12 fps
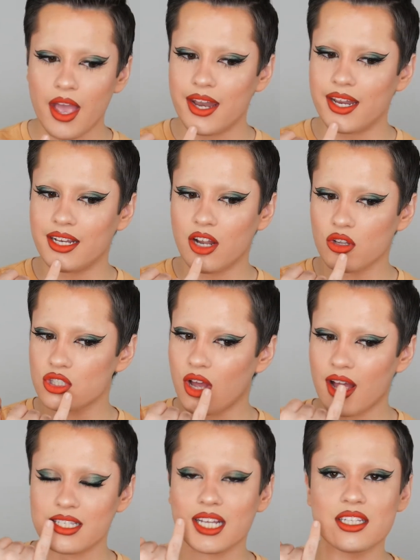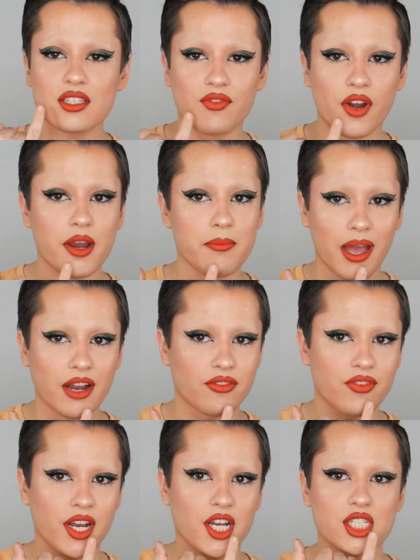and it also has like this very matte
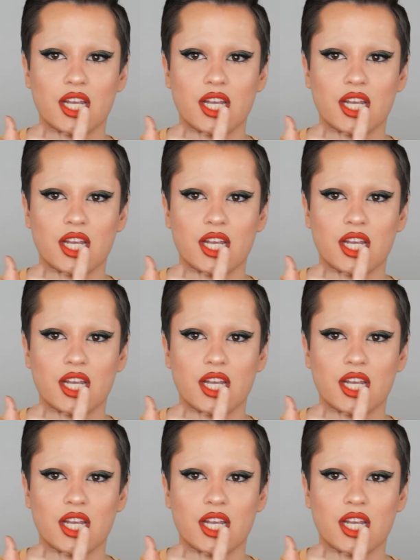finish.